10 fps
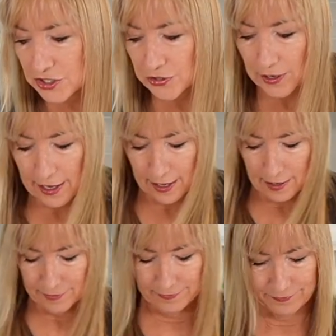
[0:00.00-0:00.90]
tray,
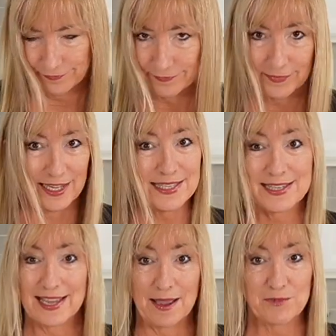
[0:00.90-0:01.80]
it's a
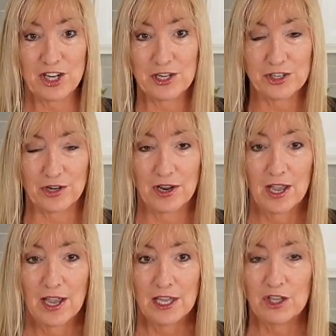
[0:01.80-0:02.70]
game changer.
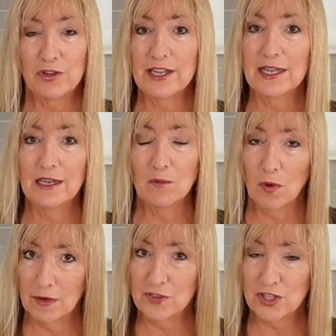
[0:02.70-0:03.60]
You can get it in
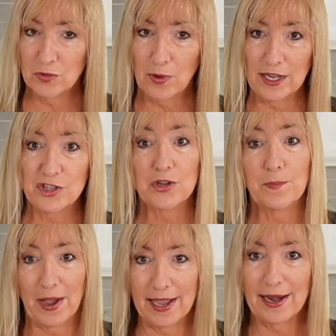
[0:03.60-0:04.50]
one of two ways. You can
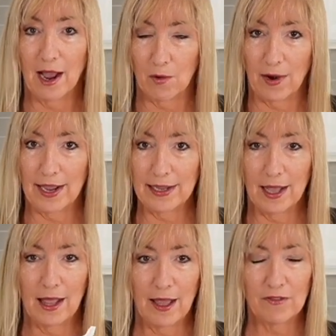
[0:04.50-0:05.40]
buy it outright.
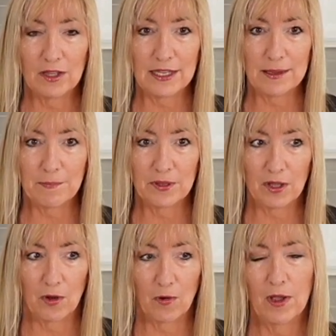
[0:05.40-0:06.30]
I'll have the link
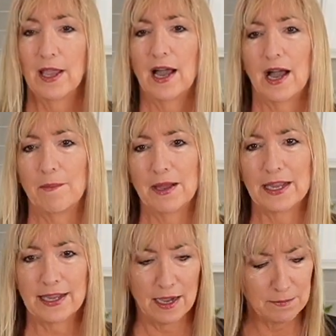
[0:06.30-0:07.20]
below.
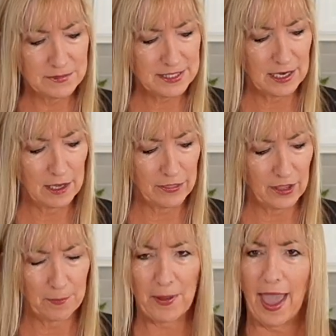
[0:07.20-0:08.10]
It comes
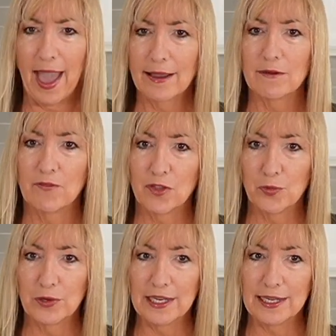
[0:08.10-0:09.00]
a pack of
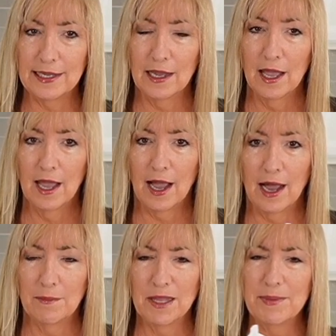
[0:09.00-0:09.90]
3.
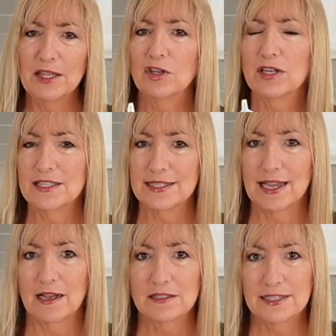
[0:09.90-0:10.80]
Let me look and see.
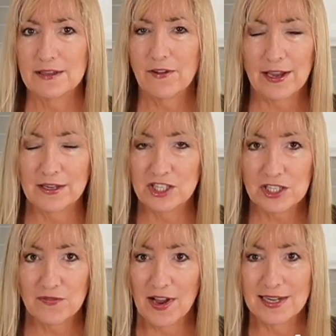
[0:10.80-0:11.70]
I'll see if I can
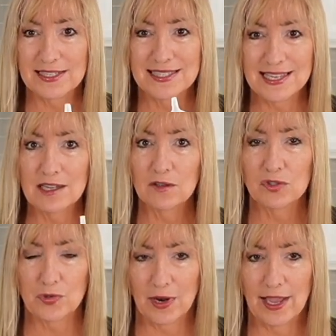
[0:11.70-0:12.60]
just find a single
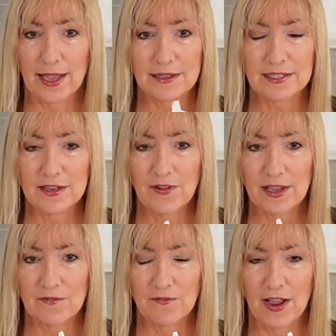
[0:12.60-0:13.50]
tray. I'll see if I
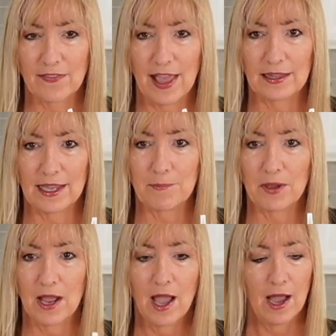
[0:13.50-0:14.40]
can find that link.
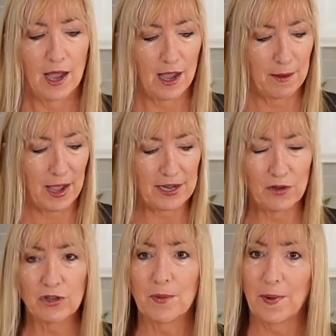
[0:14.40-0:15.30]
But I know
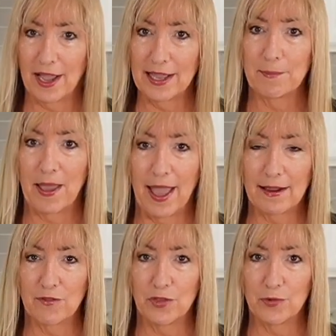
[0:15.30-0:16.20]
you can buy it in a pack
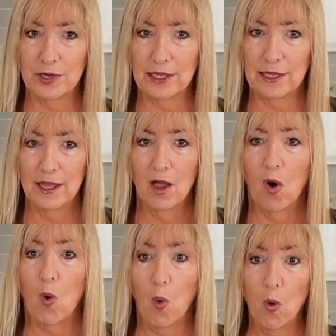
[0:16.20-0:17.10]
of 3,
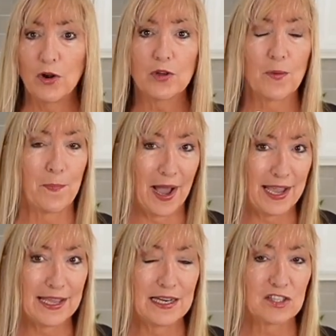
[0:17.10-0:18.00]
or you can buy
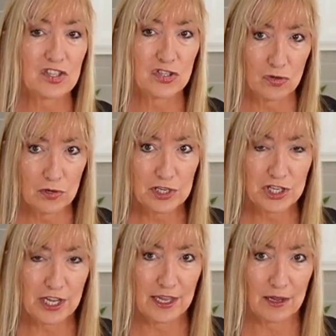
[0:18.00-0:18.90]
it in a storage
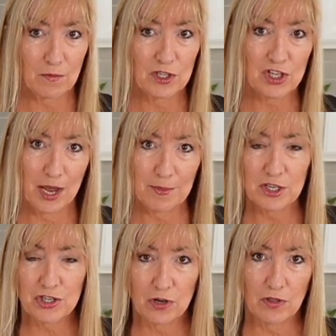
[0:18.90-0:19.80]
kit, which I'm going
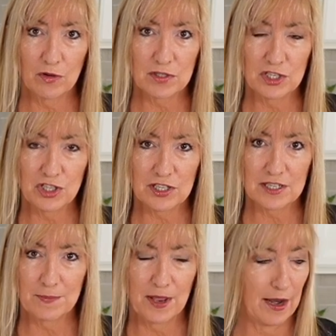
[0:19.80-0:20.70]
to show you those in just
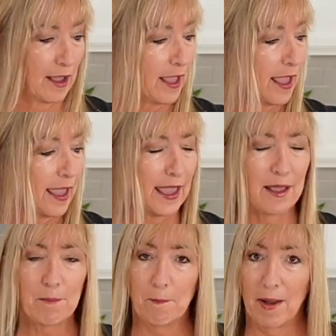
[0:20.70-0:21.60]
a minute.
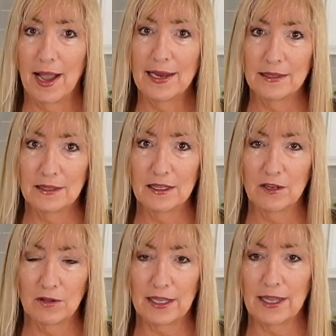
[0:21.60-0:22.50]
And mine
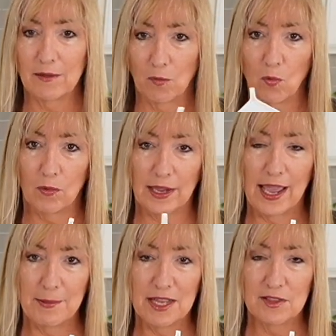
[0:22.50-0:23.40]
literally
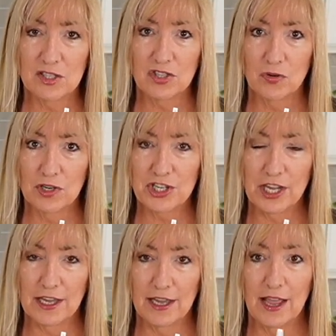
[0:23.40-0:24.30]
came in the storage
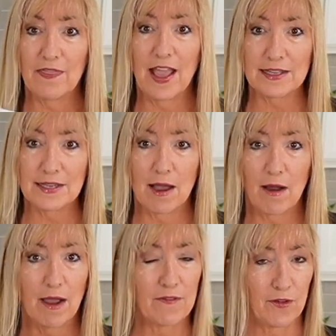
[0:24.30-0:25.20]
kit, and that's how
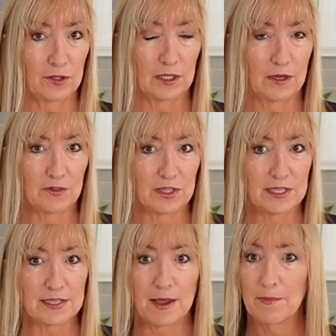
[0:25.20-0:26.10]
I fell in love with
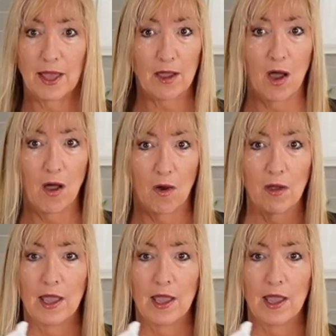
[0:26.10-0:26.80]
this. I'm like, oh.